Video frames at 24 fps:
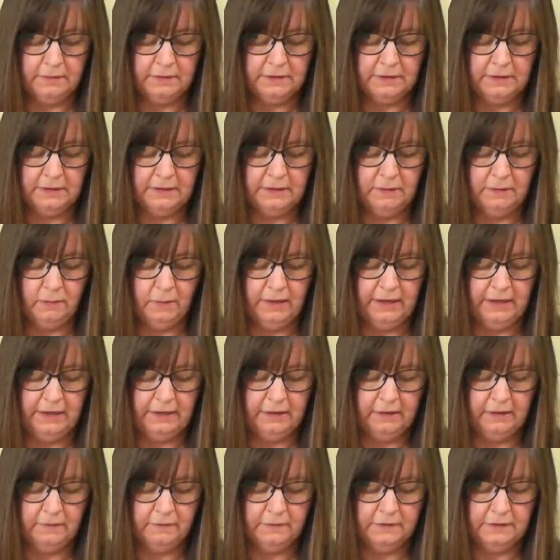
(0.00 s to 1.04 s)
certainly well
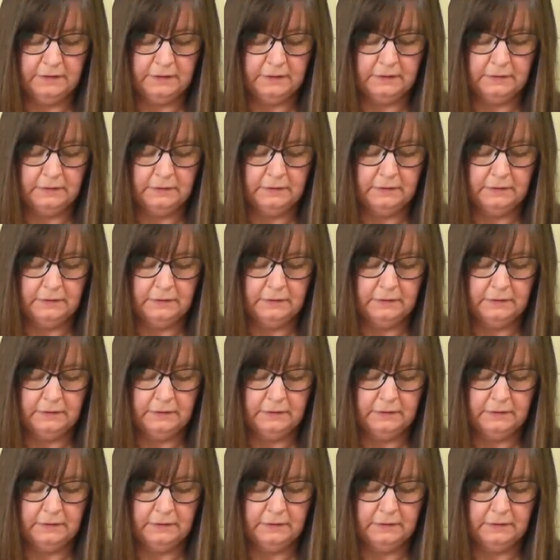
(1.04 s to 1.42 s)
enough to